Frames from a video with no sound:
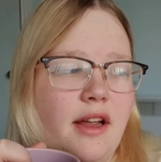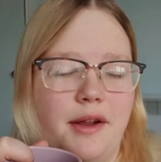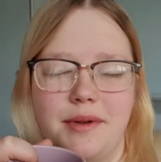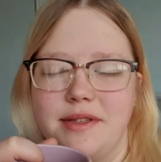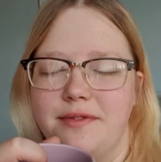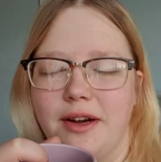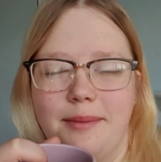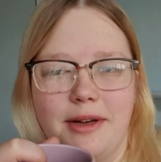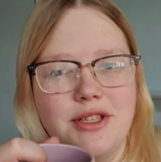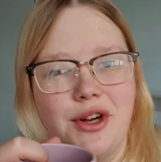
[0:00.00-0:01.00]
it was very
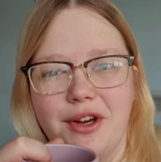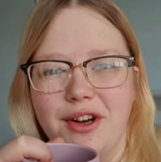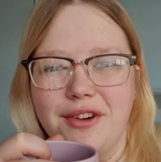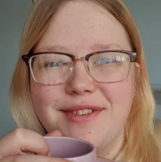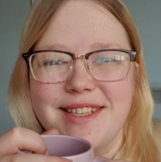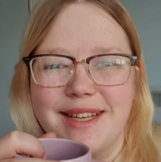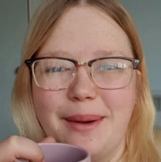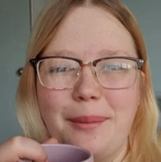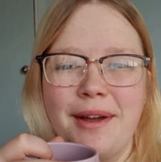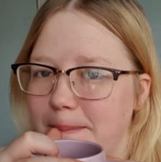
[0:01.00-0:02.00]
much on and off
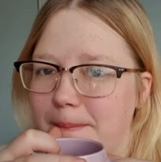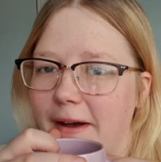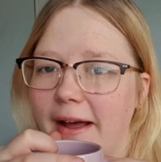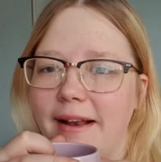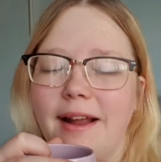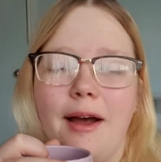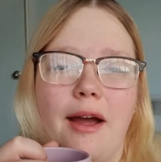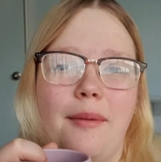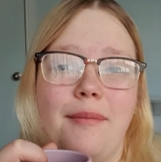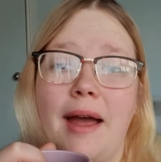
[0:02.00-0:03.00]
sleep. But
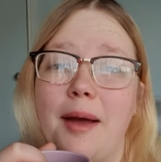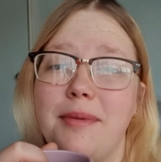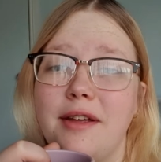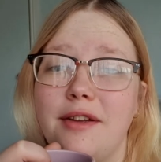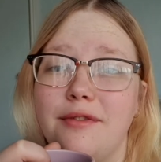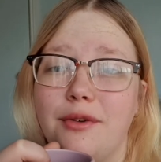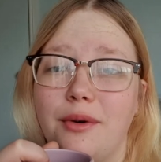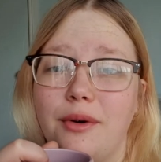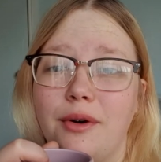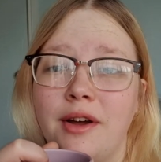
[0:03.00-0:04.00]
I'm happy
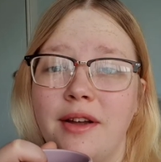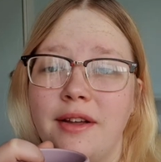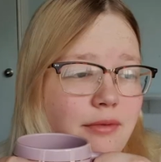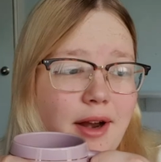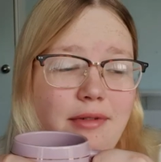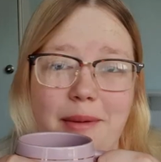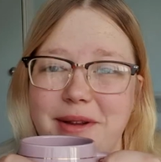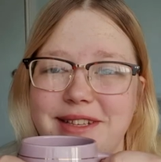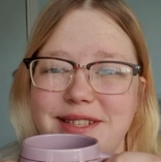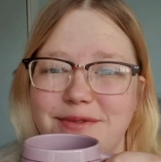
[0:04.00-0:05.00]
for Red
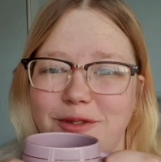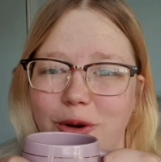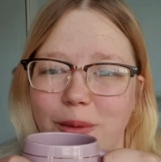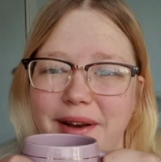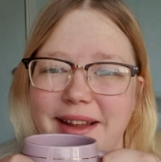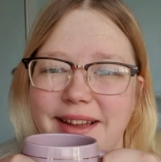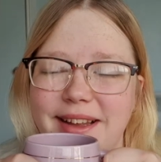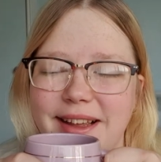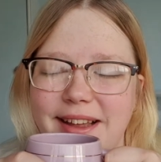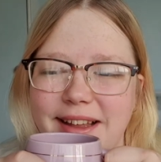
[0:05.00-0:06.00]
Rabbits for
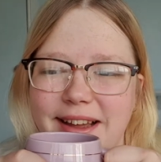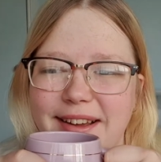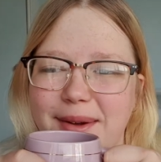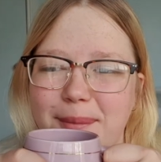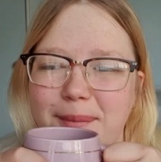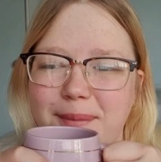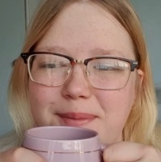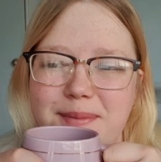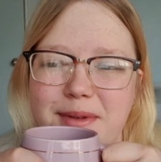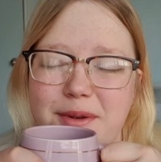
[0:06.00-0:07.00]
winning. Um,
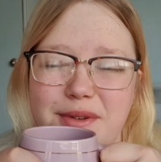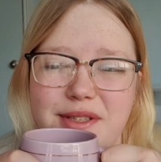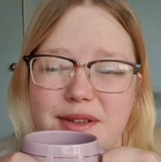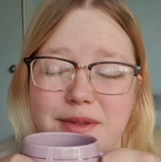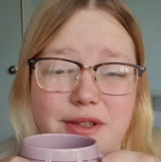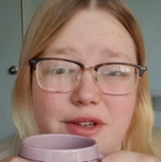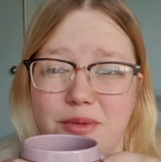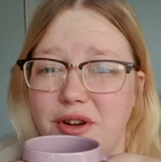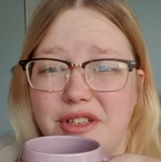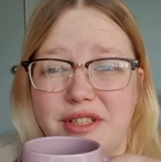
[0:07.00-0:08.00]
it was it was a good
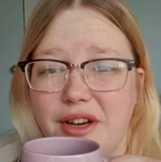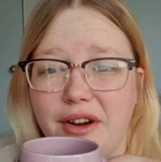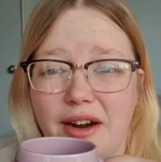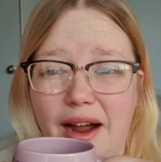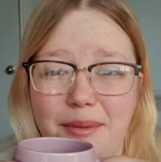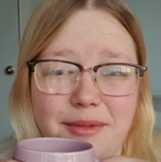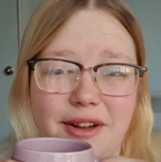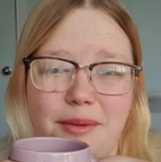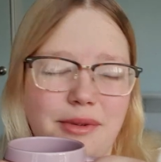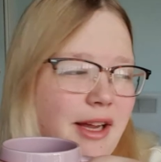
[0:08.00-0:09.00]
watch, so I'm
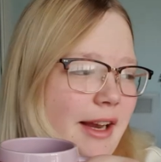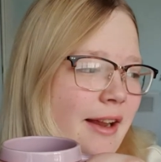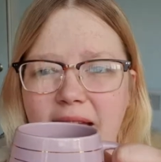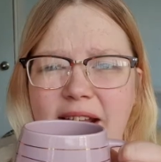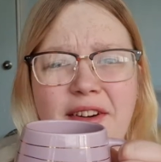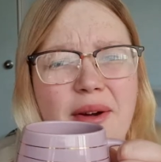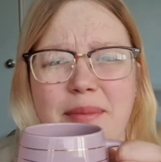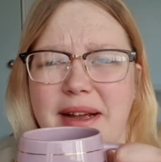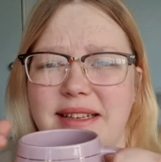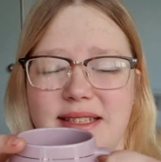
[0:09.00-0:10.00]
not complaining. Anyway, I
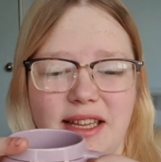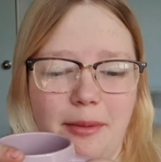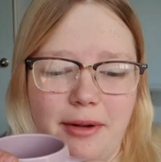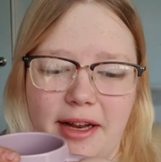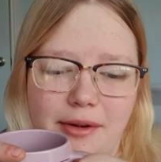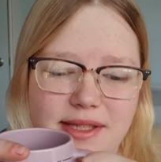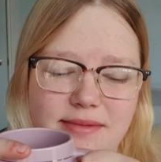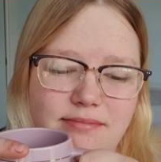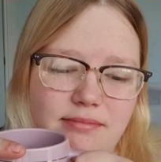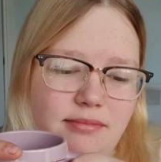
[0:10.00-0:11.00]
went back to sleep and now it's
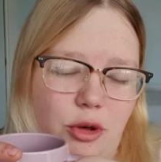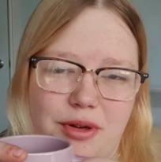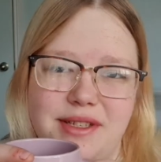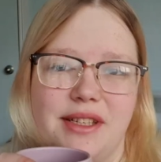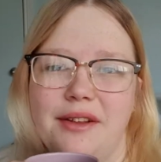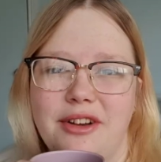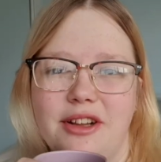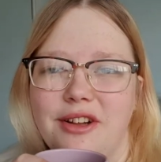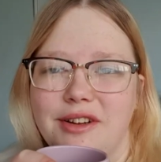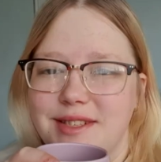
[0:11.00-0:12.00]
almost 11
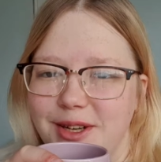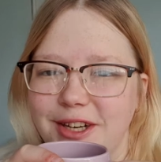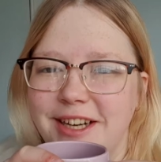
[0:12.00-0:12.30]
o'clock, so